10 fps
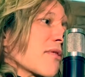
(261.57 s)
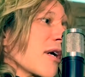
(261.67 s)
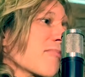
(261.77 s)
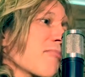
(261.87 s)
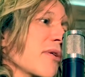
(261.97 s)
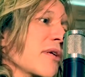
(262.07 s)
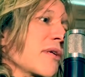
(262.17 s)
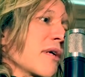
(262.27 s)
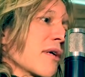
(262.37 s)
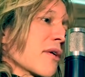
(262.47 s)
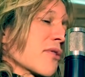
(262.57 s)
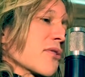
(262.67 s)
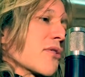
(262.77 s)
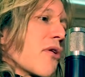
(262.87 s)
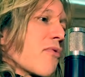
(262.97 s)
complementing the
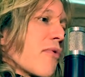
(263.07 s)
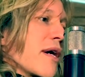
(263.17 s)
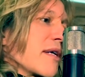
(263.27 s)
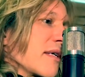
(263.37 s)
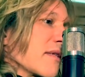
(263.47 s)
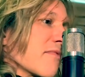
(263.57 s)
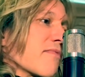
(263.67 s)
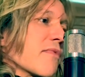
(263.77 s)
songwriting,